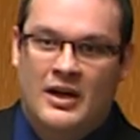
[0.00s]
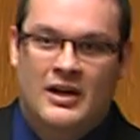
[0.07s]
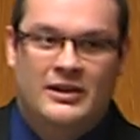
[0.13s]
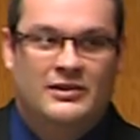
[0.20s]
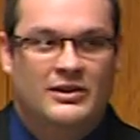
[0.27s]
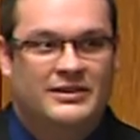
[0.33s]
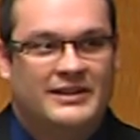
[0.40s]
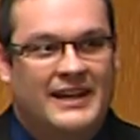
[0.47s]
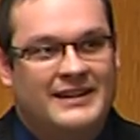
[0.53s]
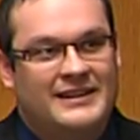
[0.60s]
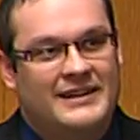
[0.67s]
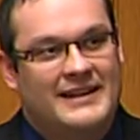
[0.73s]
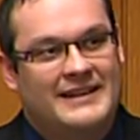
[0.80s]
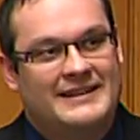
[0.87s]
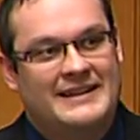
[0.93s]
So it's nice
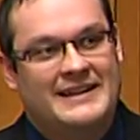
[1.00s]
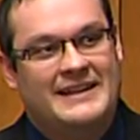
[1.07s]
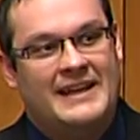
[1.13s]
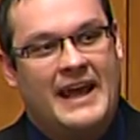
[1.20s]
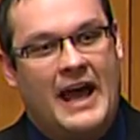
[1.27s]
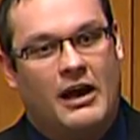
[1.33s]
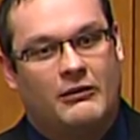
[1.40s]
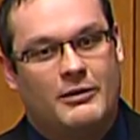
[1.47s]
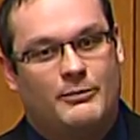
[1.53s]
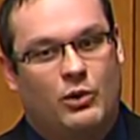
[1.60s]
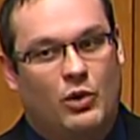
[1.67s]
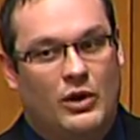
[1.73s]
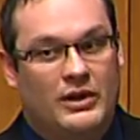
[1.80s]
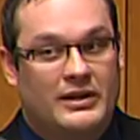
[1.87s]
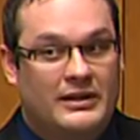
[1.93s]
that the C.D. Howe
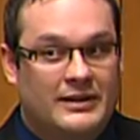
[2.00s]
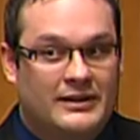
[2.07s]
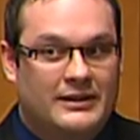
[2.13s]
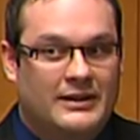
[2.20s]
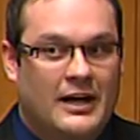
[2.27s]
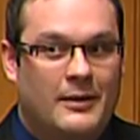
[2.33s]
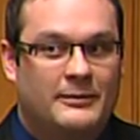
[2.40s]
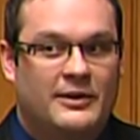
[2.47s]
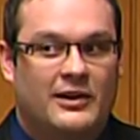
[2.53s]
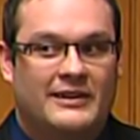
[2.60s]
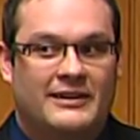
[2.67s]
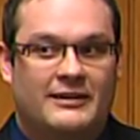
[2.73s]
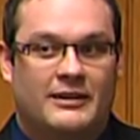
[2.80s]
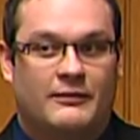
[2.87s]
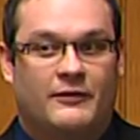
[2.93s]
report comes out
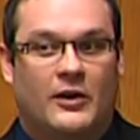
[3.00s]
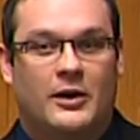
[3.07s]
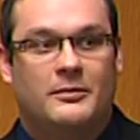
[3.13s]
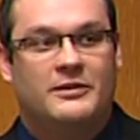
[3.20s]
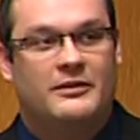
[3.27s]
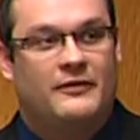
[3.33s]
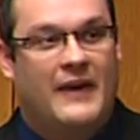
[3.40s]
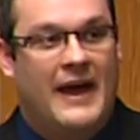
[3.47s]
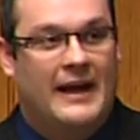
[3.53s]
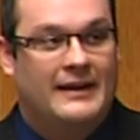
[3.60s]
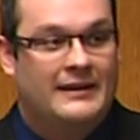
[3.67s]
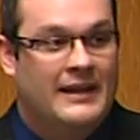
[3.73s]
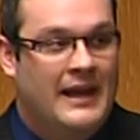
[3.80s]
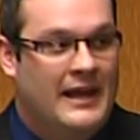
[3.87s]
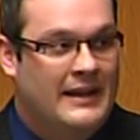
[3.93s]
and confirms the
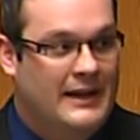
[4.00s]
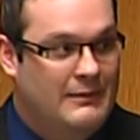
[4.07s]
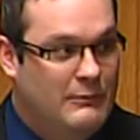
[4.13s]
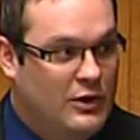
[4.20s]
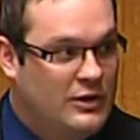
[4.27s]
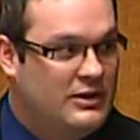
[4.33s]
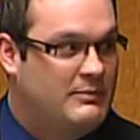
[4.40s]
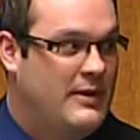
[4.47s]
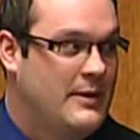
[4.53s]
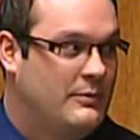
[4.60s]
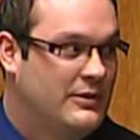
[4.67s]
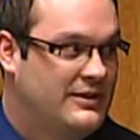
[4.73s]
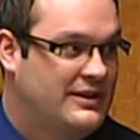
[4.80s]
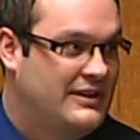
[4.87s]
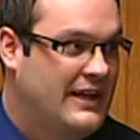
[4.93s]
fact that most
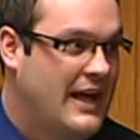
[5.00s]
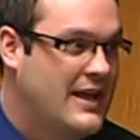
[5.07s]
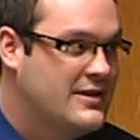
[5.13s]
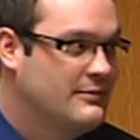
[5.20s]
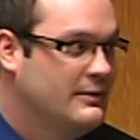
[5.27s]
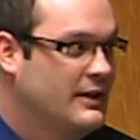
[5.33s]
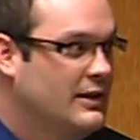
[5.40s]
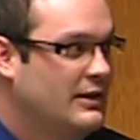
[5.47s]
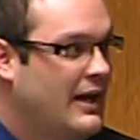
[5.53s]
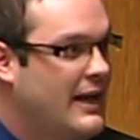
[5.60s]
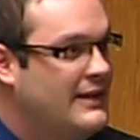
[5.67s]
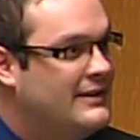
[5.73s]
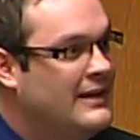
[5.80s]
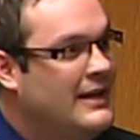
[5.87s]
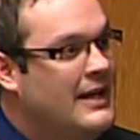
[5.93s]
people in Saskatchewan
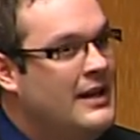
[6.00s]
realize